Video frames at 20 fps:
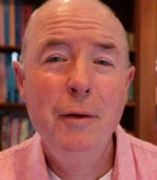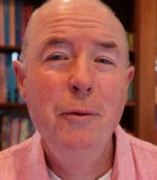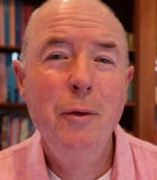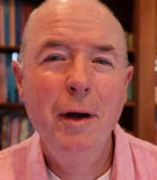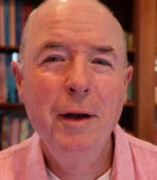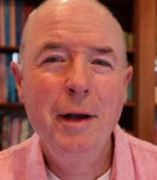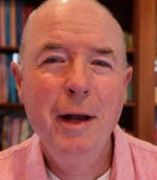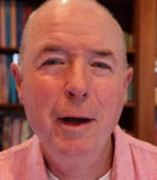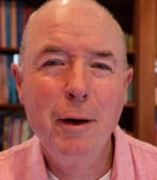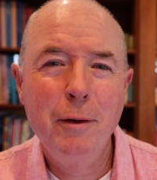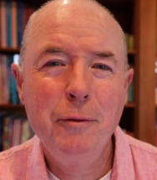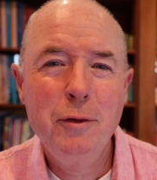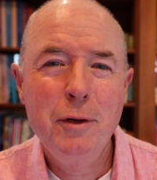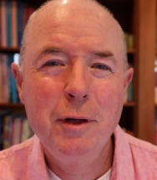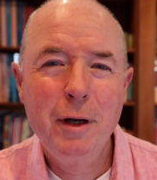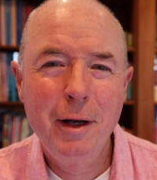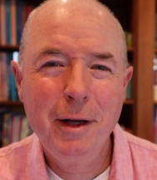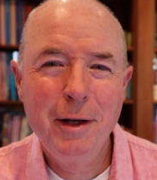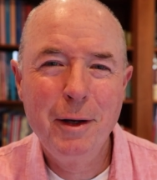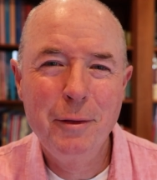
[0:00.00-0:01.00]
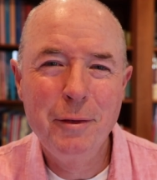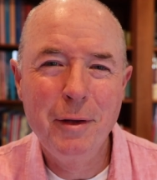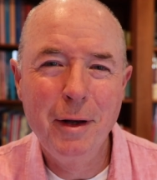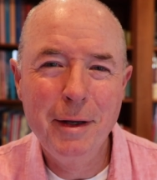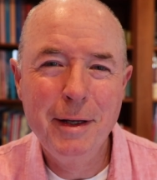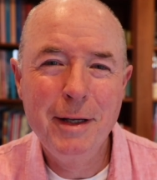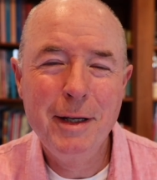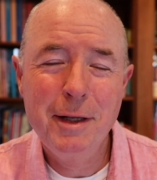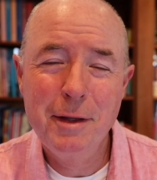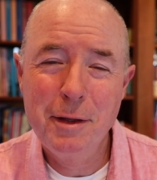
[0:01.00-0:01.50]
And right now, if you click on the
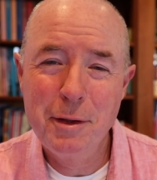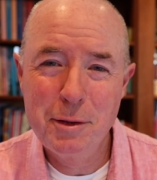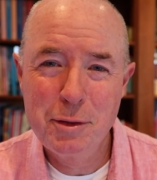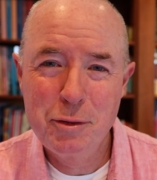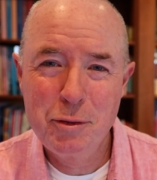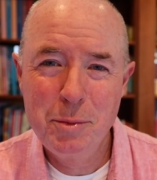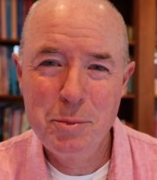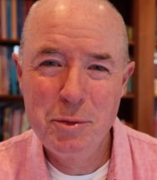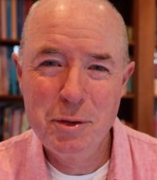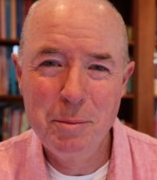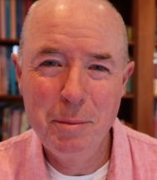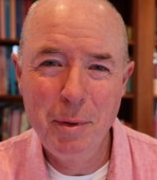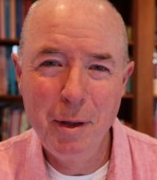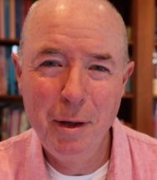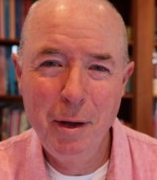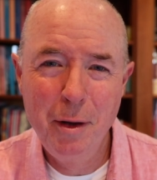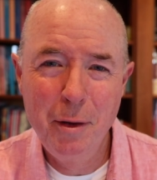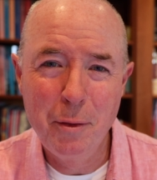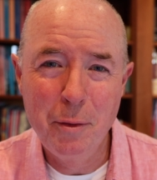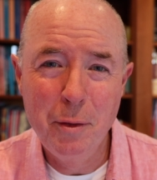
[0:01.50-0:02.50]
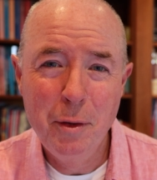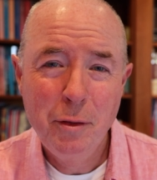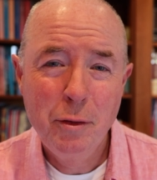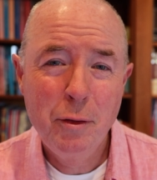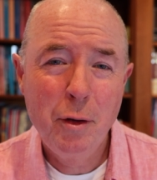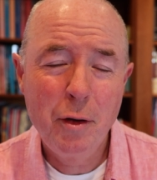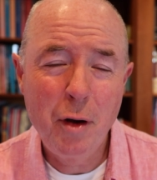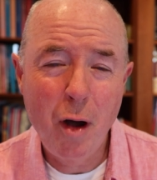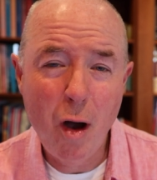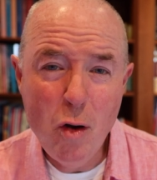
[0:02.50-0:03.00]
link in the description below,
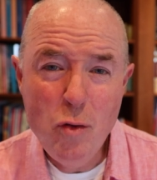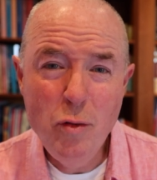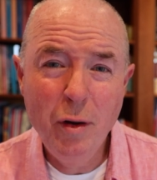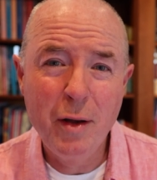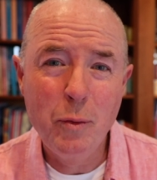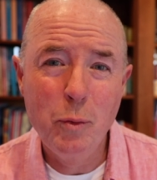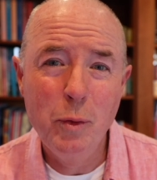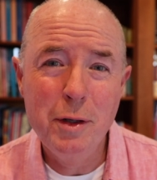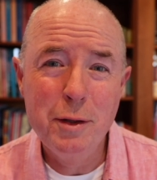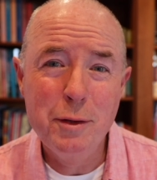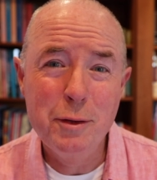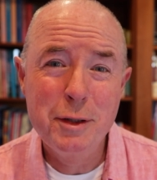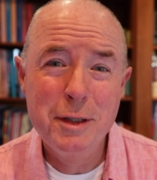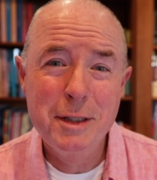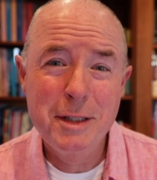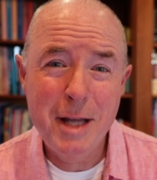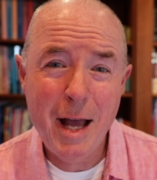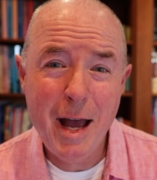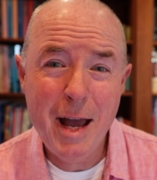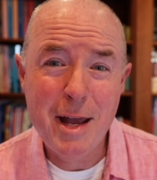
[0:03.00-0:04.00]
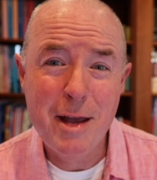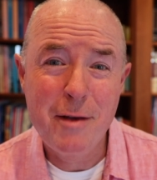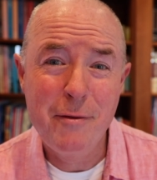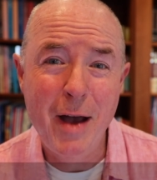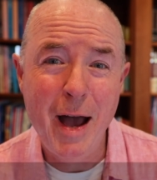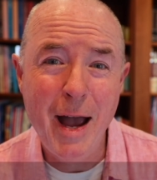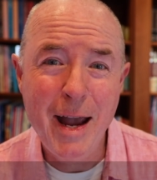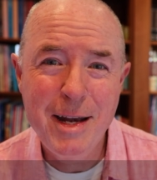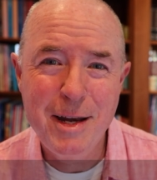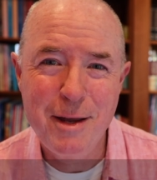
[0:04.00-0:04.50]
not only will you save
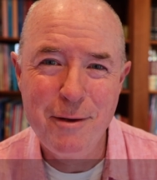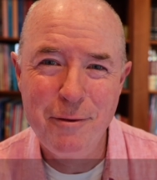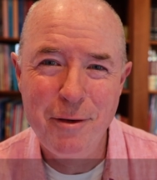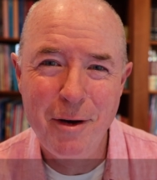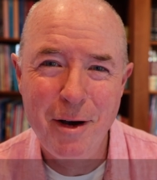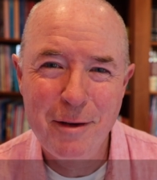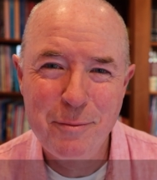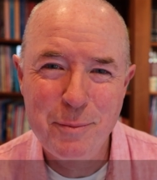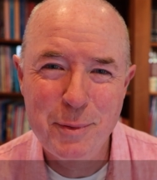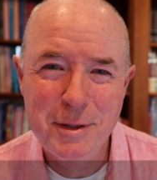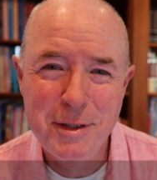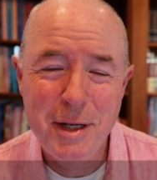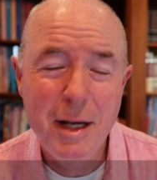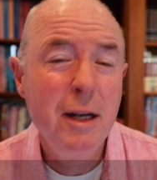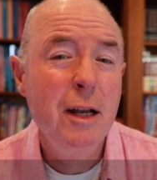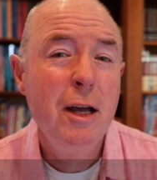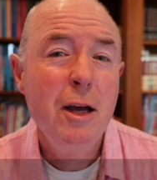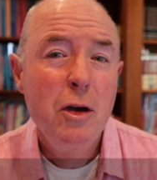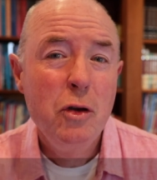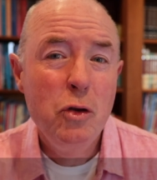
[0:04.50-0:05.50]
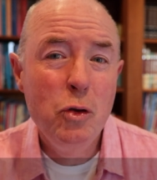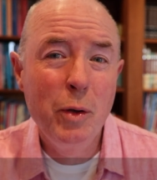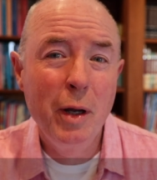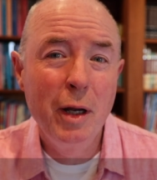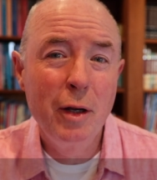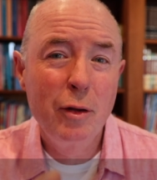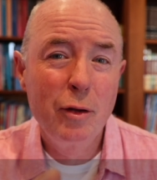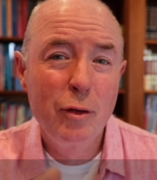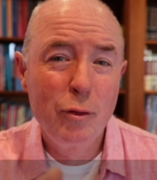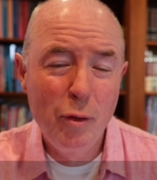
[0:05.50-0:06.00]
85%, you
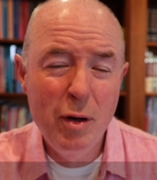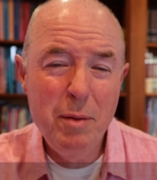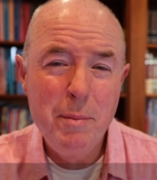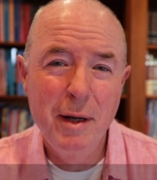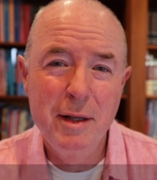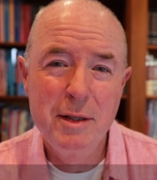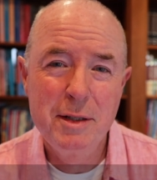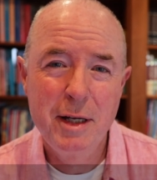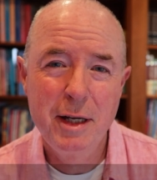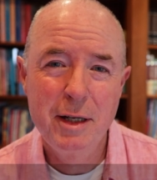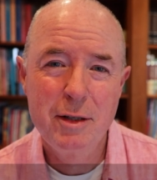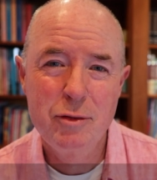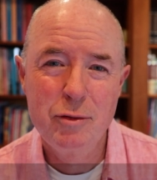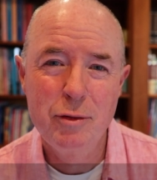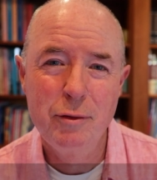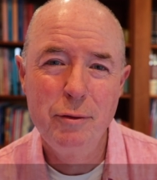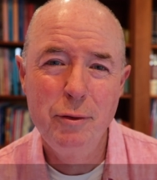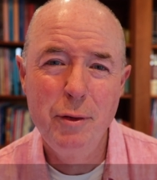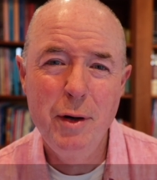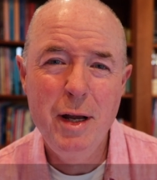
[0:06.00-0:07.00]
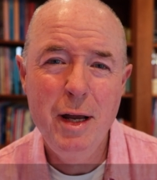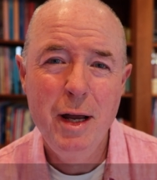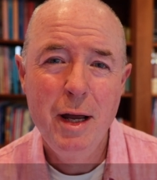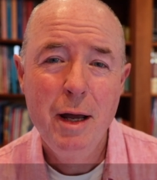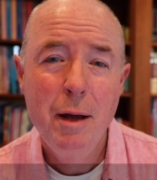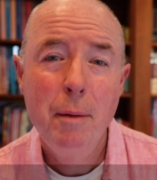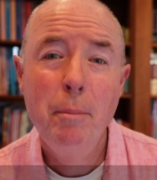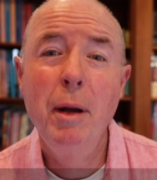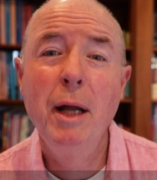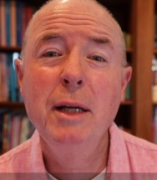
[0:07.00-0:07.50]
get 3 months extra free,
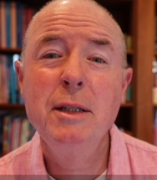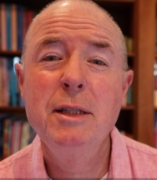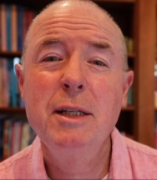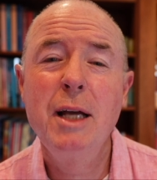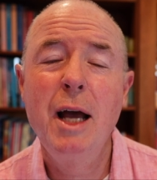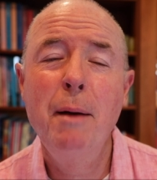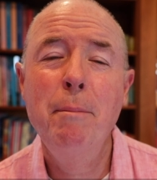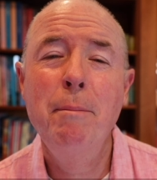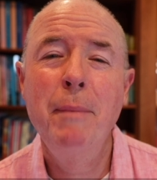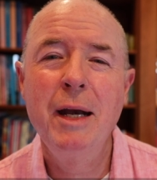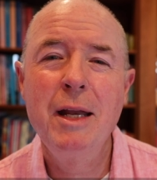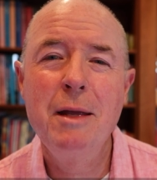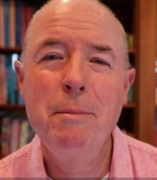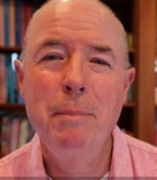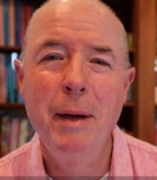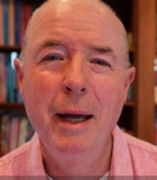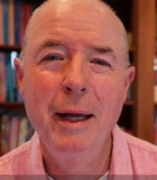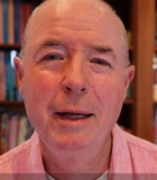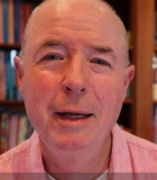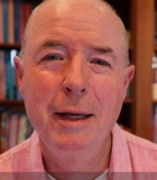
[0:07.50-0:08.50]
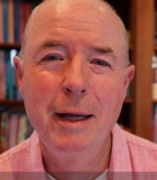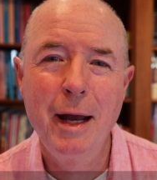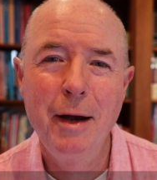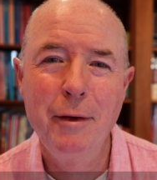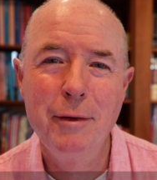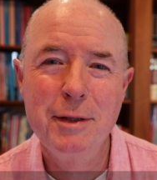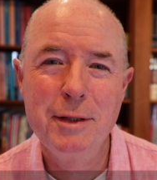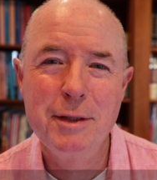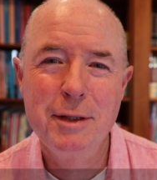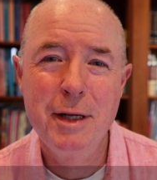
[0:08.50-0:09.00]
plus a money-back
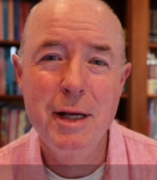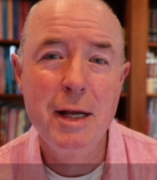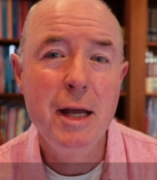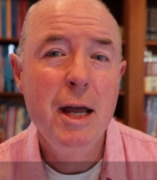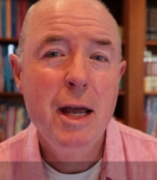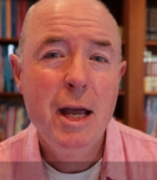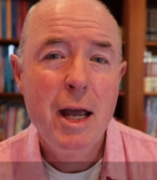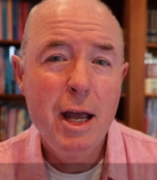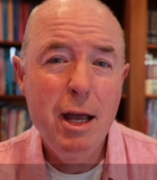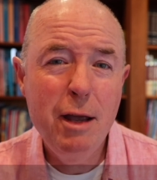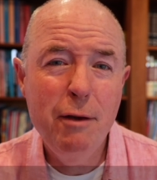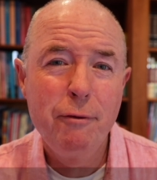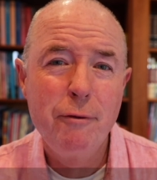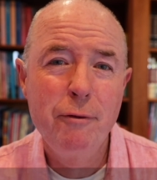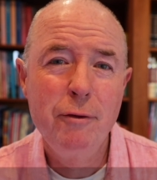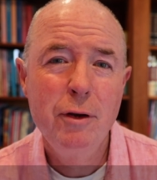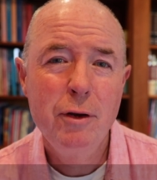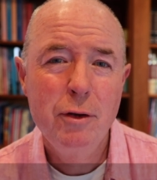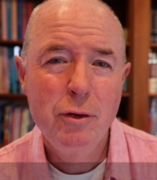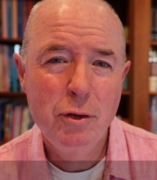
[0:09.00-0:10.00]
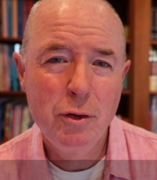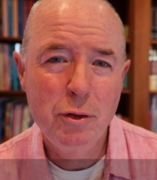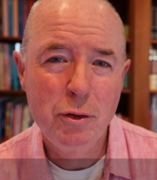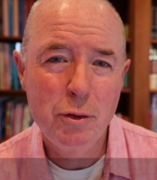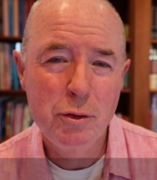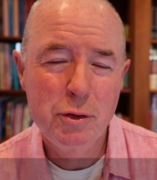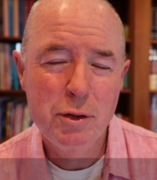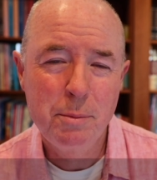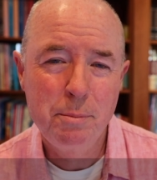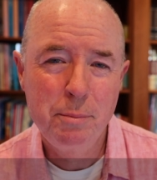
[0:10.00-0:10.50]
guarantee. If you
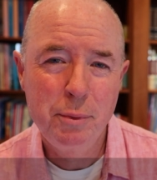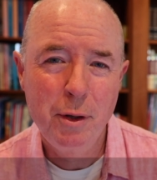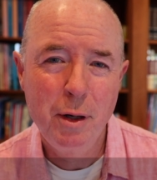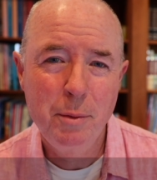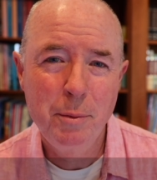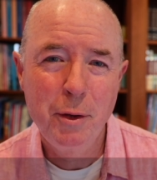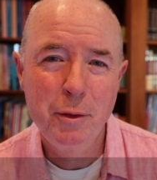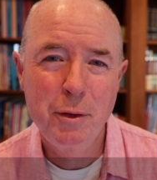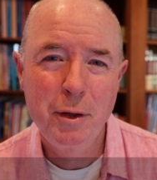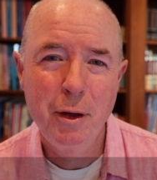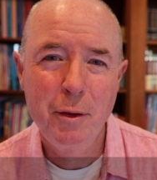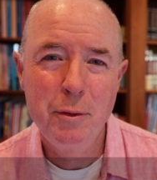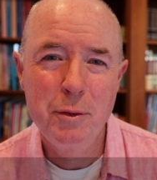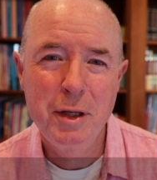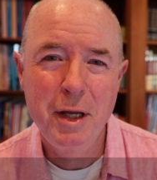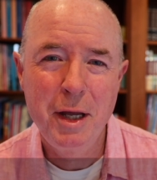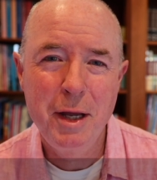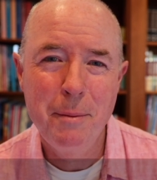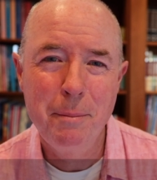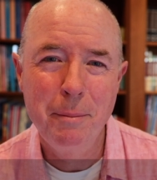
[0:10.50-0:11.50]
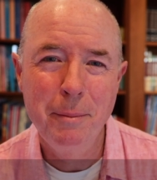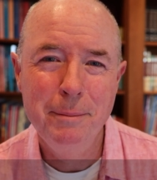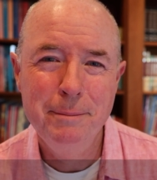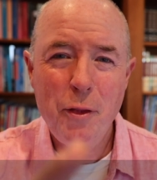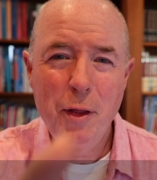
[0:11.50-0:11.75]
use the promo code Kim.